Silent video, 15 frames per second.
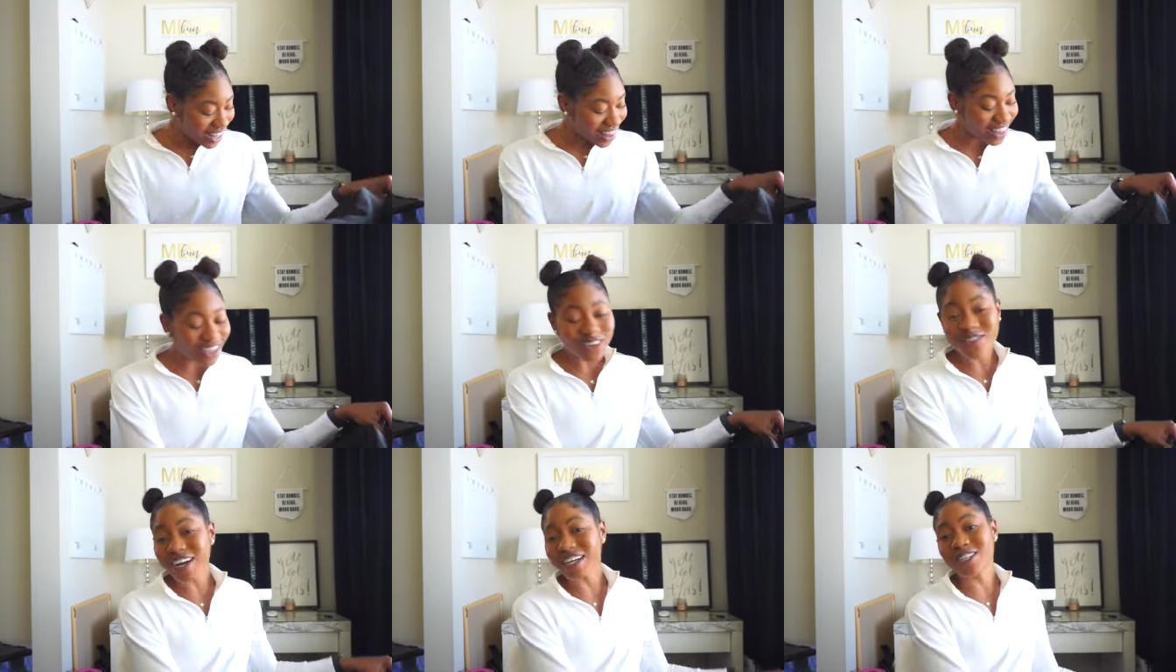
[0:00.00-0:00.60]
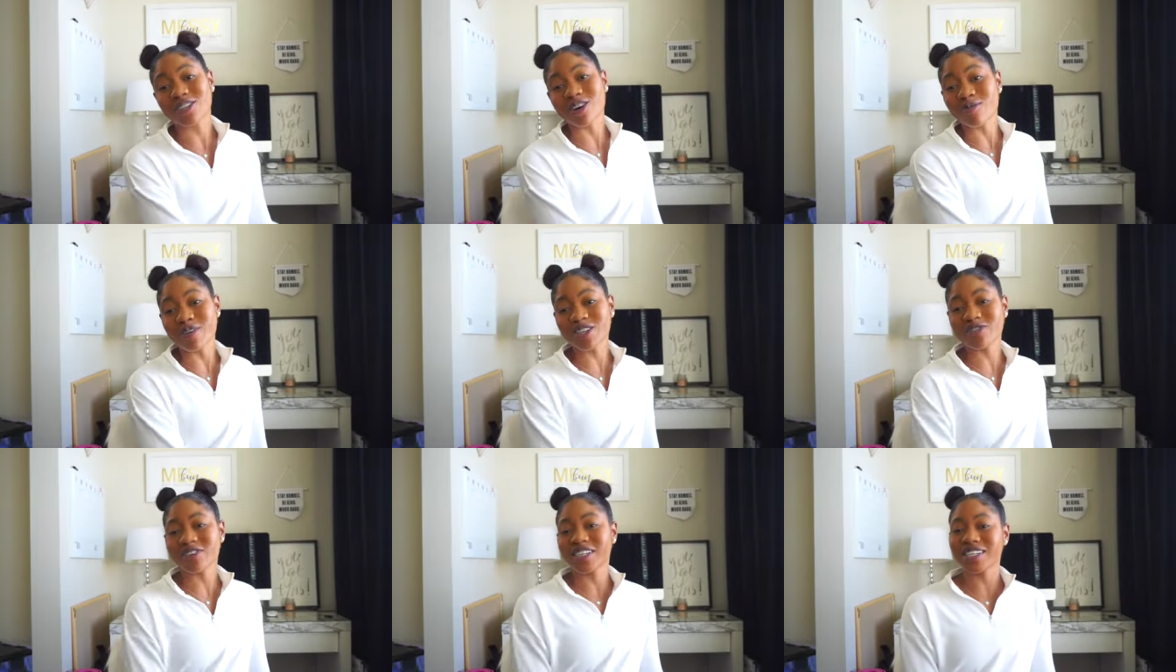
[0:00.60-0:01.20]
thank you guys so
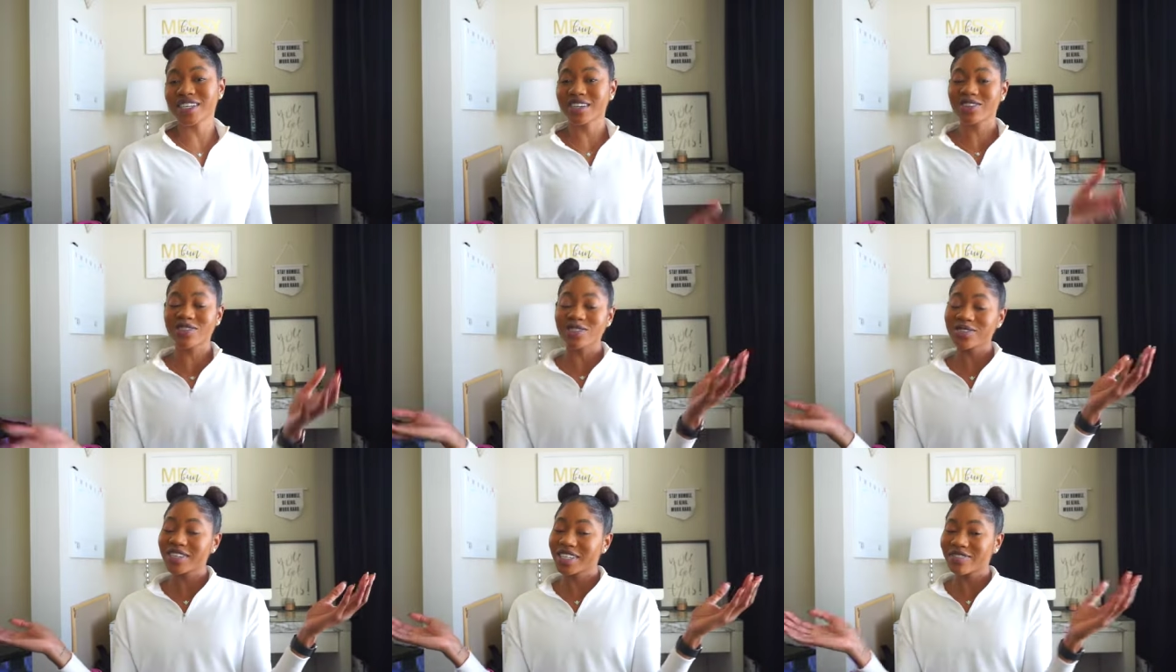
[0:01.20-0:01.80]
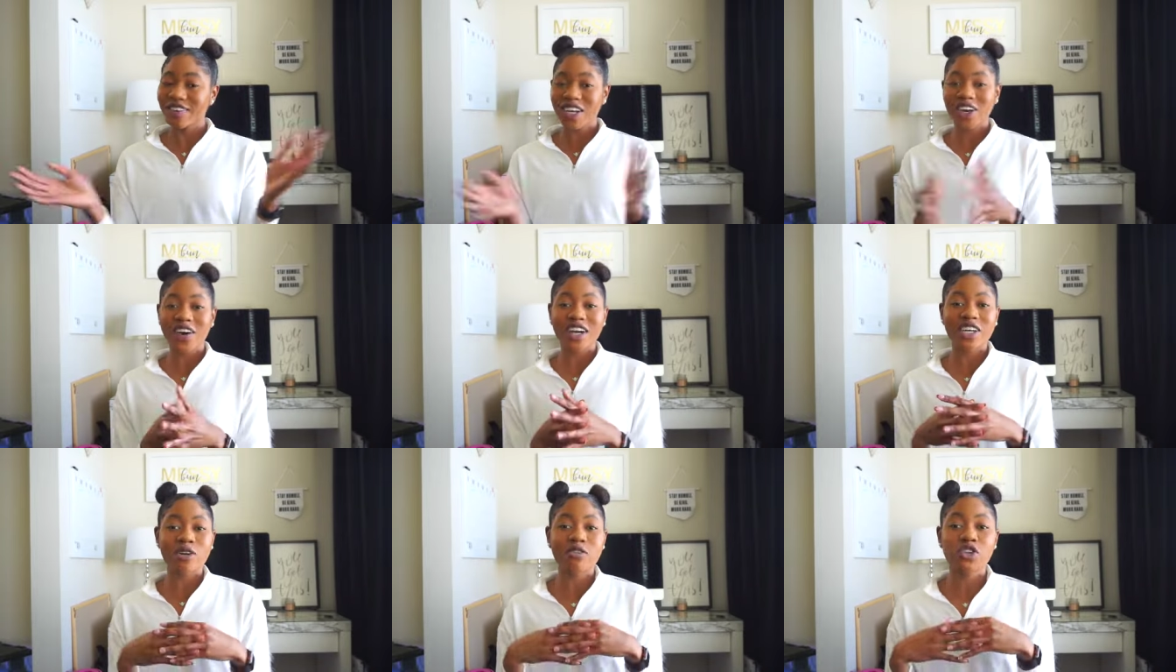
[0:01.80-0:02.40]
much for sitting through this video
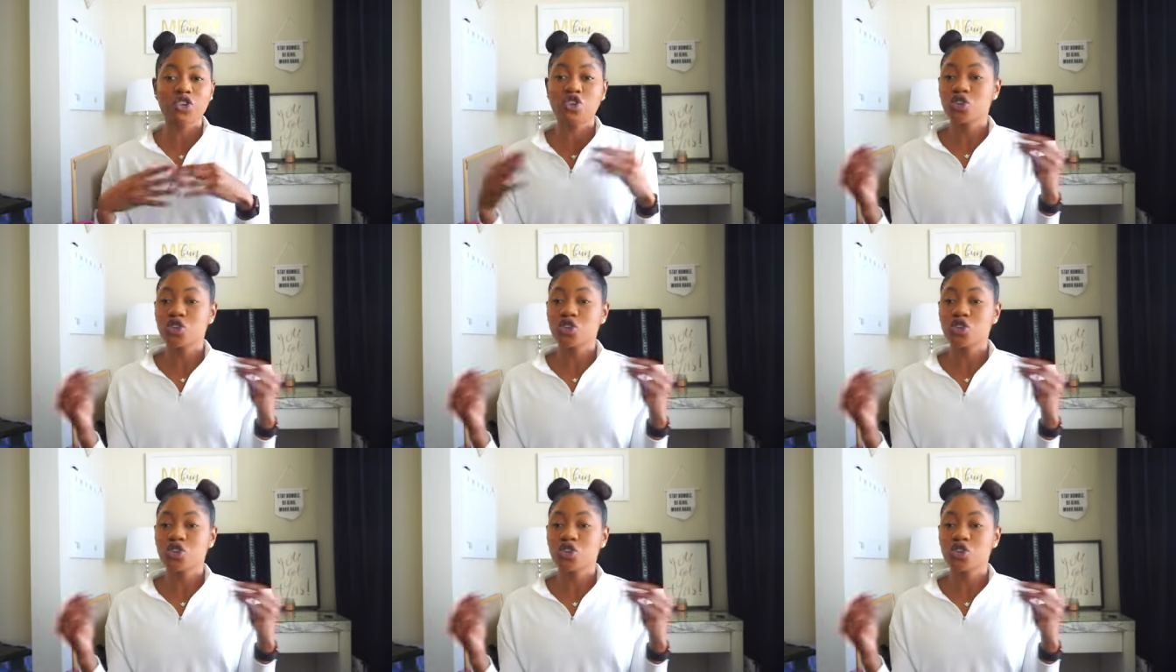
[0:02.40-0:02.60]
i know it's